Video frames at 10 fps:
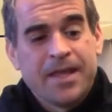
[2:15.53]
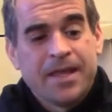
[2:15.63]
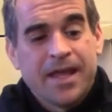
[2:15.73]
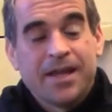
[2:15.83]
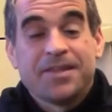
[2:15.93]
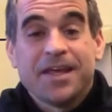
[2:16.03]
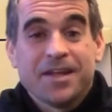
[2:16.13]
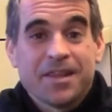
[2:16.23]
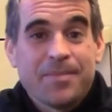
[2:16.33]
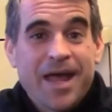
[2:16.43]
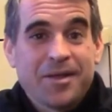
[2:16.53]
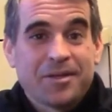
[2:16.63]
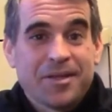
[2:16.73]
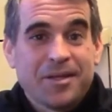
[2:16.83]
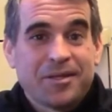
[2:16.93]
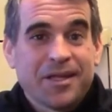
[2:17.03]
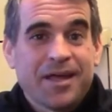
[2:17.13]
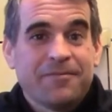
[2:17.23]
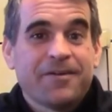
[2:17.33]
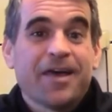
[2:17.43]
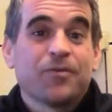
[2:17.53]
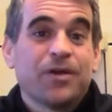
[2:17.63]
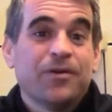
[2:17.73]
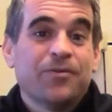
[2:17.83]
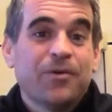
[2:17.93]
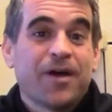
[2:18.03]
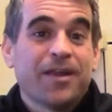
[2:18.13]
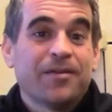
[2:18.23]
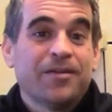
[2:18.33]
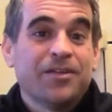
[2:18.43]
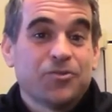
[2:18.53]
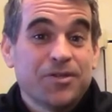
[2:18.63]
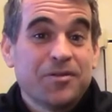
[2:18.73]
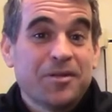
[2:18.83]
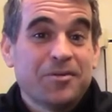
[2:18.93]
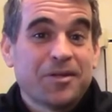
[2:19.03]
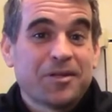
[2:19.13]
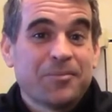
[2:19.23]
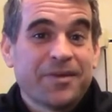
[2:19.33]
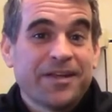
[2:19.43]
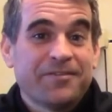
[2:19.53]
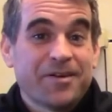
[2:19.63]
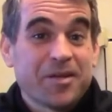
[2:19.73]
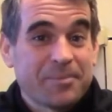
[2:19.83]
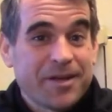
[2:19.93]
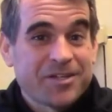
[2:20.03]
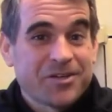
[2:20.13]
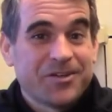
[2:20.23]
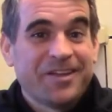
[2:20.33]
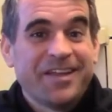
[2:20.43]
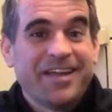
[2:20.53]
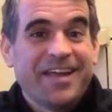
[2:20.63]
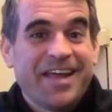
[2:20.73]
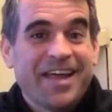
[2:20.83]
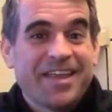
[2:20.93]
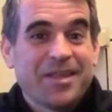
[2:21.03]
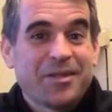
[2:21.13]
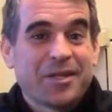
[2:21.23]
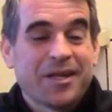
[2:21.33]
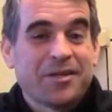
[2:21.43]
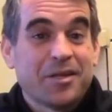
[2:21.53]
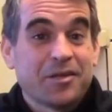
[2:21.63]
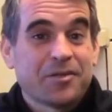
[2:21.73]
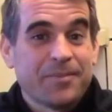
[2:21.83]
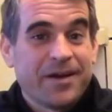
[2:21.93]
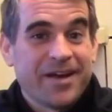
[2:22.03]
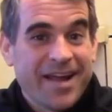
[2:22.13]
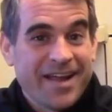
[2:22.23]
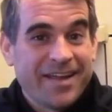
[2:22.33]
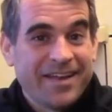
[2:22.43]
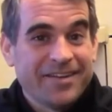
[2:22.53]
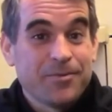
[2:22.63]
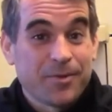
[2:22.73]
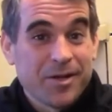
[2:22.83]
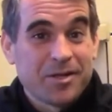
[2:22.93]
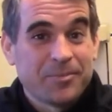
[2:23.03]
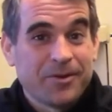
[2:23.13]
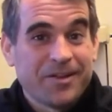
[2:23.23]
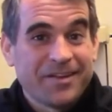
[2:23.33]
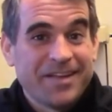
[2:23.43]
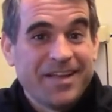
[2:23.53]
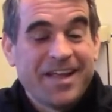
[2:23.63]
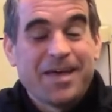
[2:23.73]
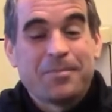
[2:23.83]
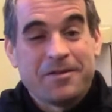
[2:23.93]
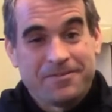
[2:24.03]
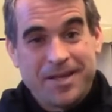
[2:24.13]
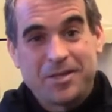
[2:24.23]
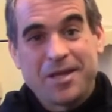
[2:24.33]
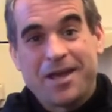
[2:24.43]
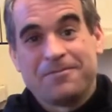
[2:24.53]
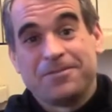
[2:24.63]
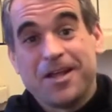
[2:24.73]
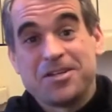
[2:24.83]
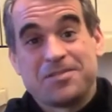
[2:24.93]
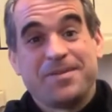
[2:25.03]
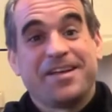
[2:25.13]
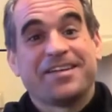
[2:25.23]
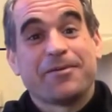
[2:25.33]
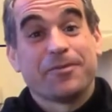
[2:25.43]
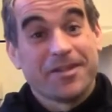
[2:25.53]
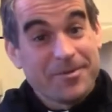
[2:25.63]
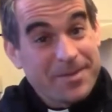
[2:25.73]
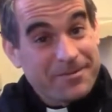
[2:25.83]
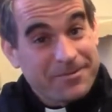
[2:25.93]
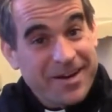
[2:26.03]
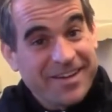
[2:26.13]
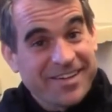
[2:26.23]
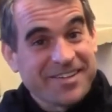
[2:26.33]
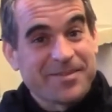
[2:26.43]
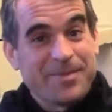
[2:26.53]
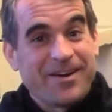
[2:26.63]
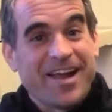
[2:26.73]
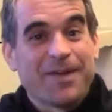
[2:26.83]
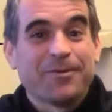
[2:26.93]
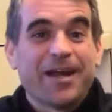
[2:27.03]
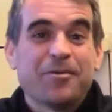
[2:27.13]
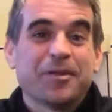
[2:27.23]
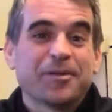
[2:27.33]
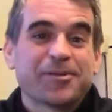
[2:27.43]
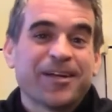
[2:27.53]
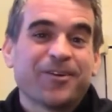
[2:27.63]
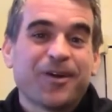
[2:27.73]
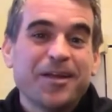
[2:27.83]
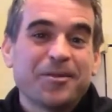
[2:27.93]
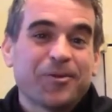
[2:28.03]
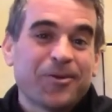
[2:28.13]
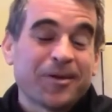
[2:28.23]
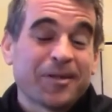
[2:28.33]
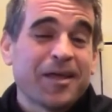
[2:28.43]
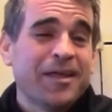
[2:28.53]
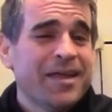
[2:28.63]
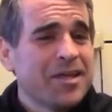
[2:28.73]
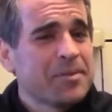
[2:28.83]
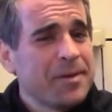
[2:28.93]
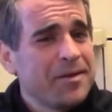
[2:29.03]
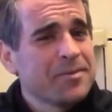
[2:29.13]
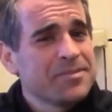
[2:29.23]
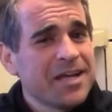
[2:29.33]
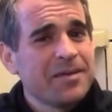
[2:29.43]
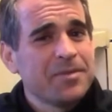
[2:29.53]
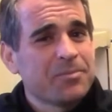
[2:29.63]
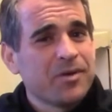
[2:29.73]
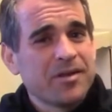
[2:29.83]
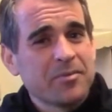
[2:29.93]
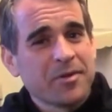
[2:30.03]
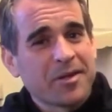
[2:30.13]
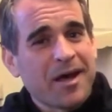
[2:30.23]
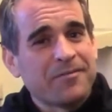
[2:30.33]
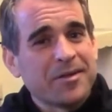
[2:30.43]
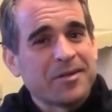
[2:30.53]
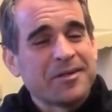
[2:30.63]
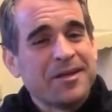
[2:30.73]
And at the end of the Mass, they said, "Father, we want to introduce you to somebody very special." And they said, "It's Sister Mary Ann, your principal." And my face kind of flushed because I was a little bit afraid of Sister Mary Ann when I was in grade school because I spent some time in the principal's office.